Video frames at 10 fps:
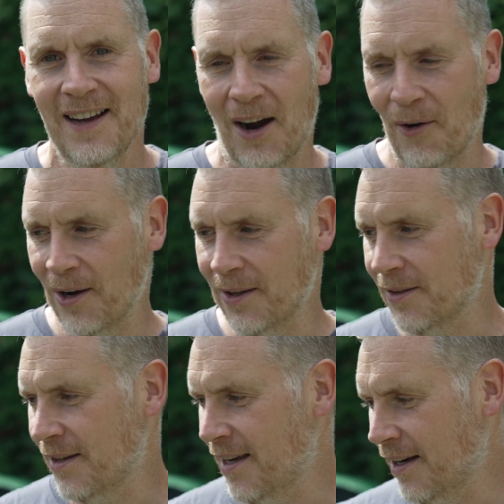
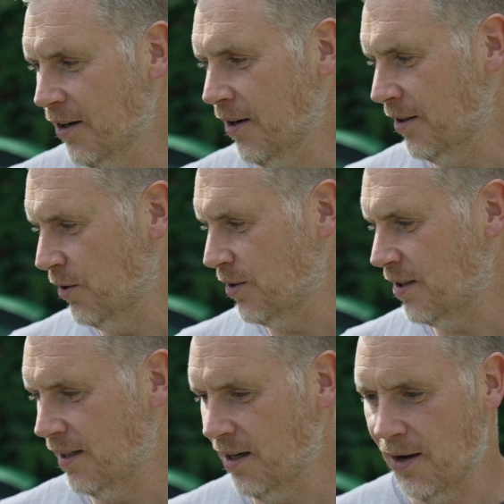around here, and you'll
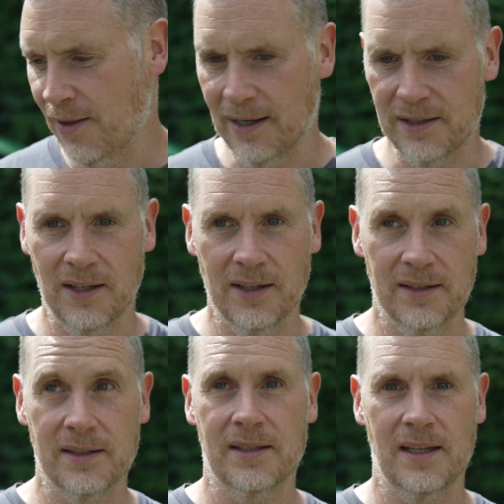see how that
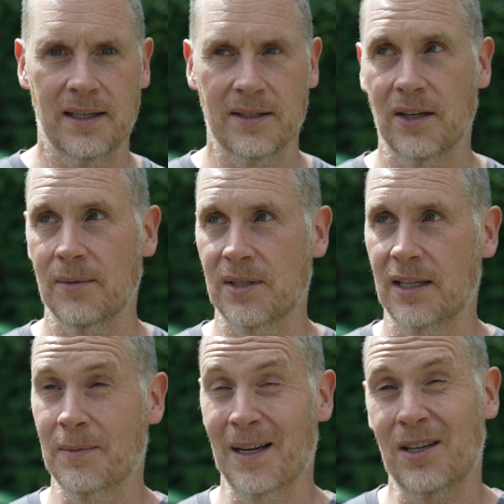sounds in terms of
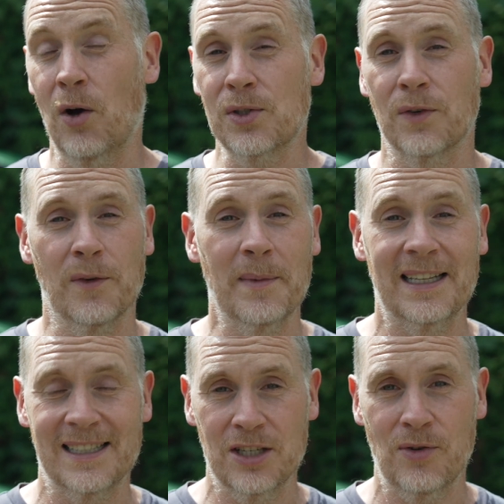these mics. Also for me,
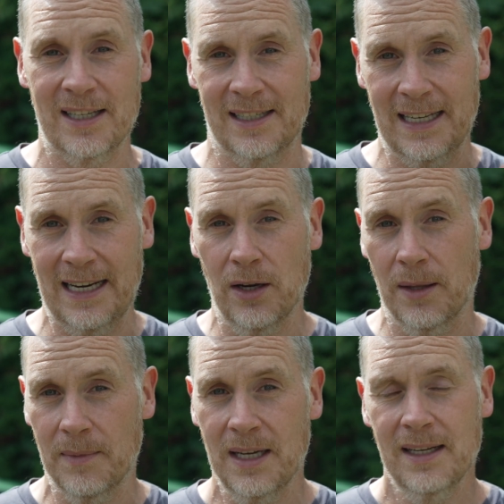it's interesting to hear
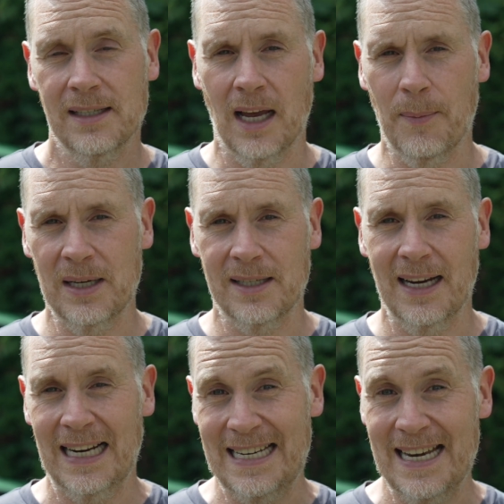them side by
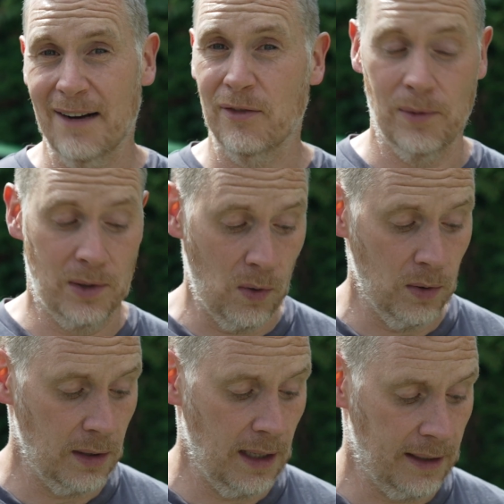side. I never
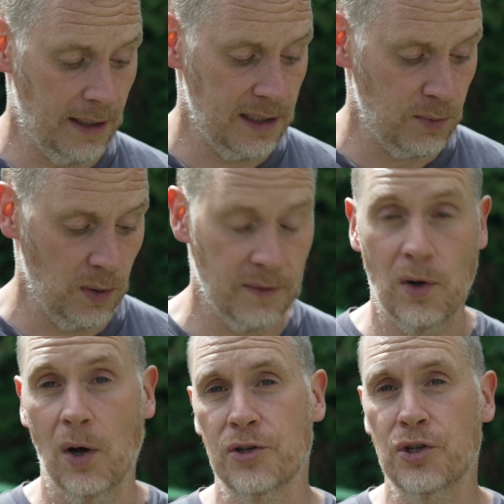record like this where I've
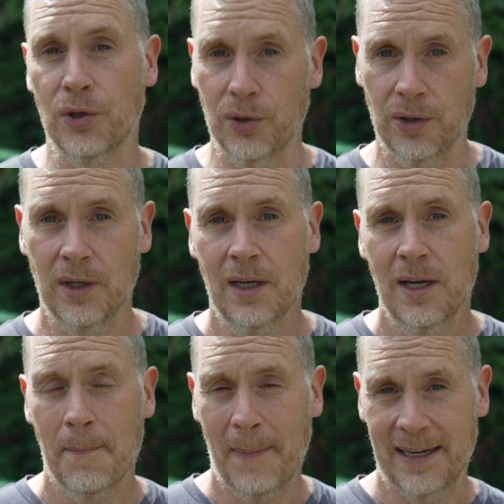got two
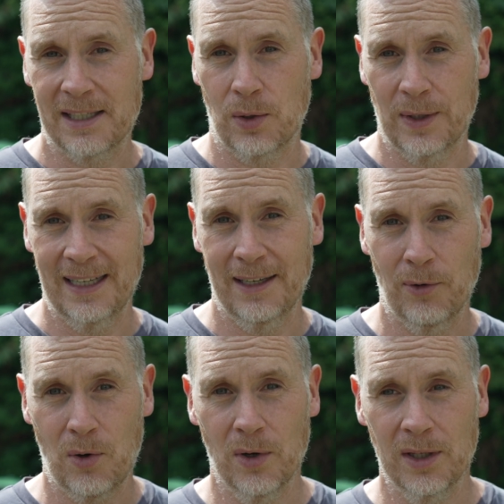mics going in and
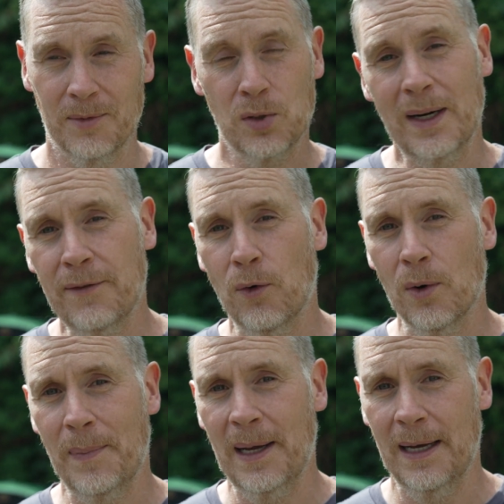record them
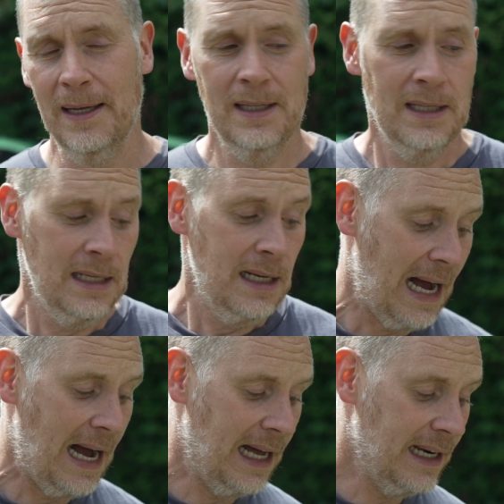24-bit,
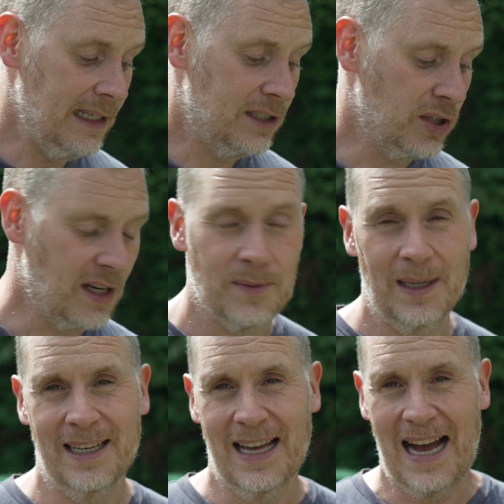and it just gives me
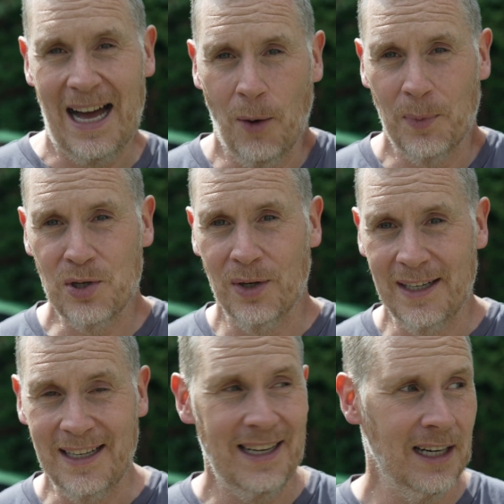an opportunity
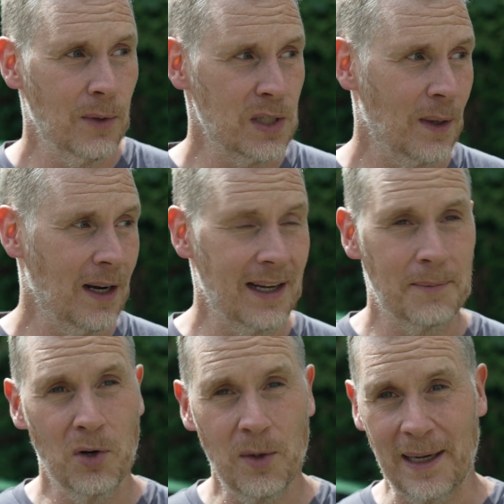to hear which one I like.
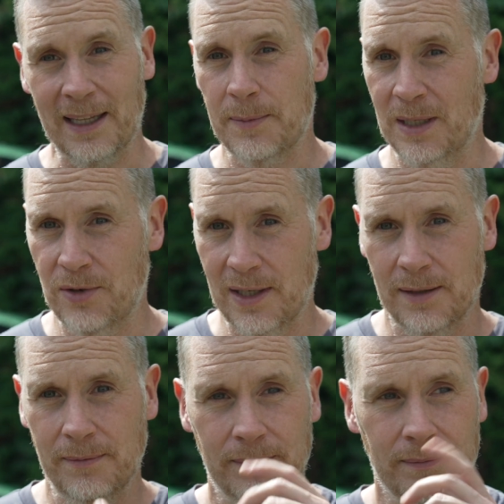Motorbike, this will be interesting.